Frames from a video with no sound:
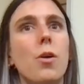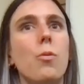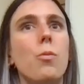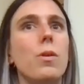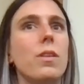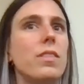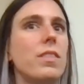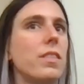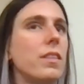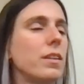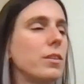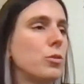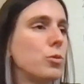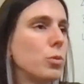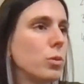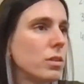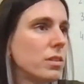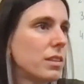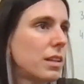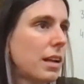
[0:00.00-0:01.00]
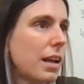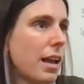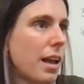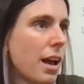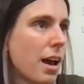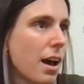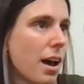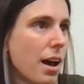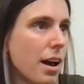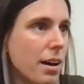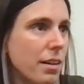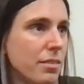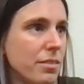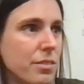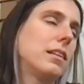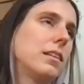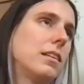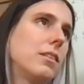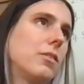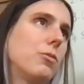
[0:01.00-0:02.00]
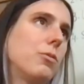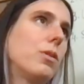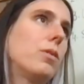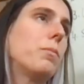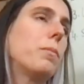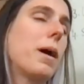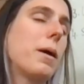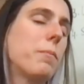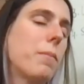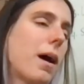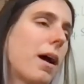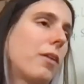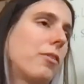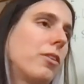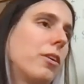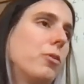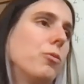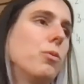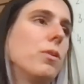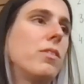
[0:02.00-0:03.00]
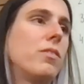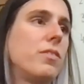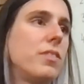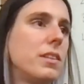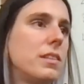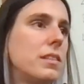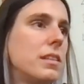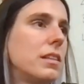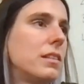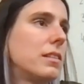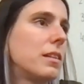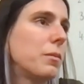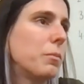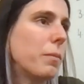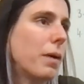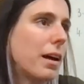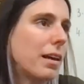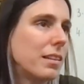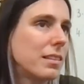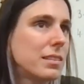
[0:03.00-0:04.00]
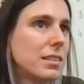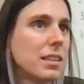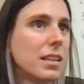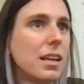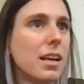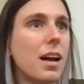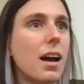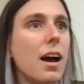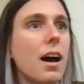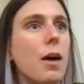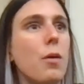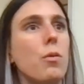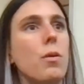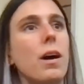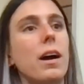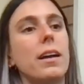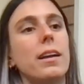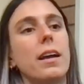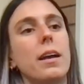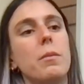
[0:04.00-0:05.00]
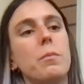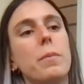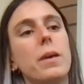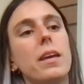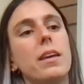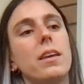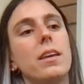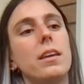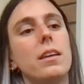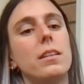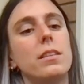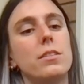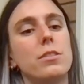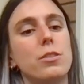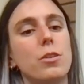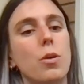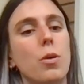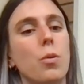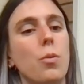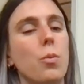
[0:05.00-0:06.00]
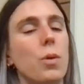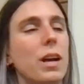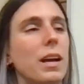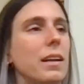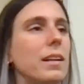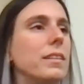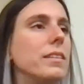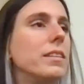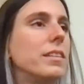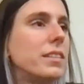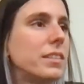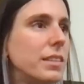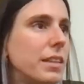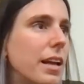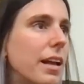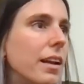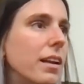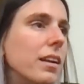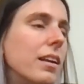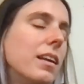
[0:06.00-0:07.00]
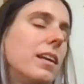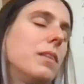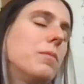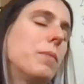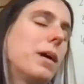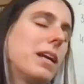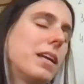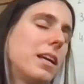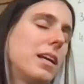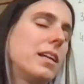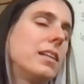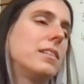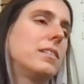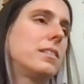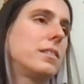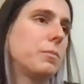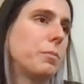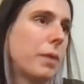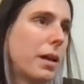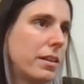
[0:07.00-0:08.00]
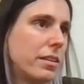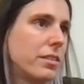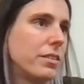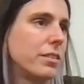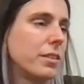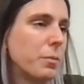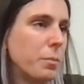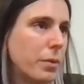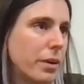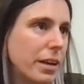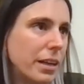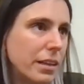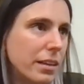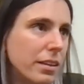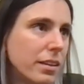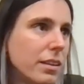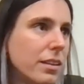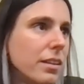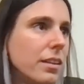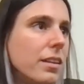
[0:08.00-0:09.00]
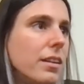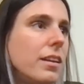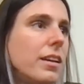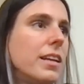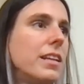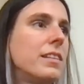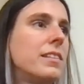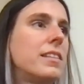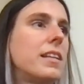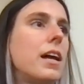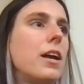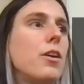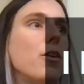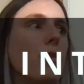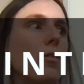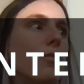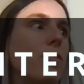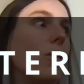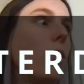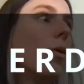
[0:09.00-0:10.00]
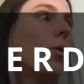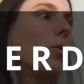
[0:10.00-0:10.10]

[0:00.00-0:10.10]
With the tools that I have, with my background with physics and math, how can I make it so we can understand, in my case, better the brain? Instead of, oh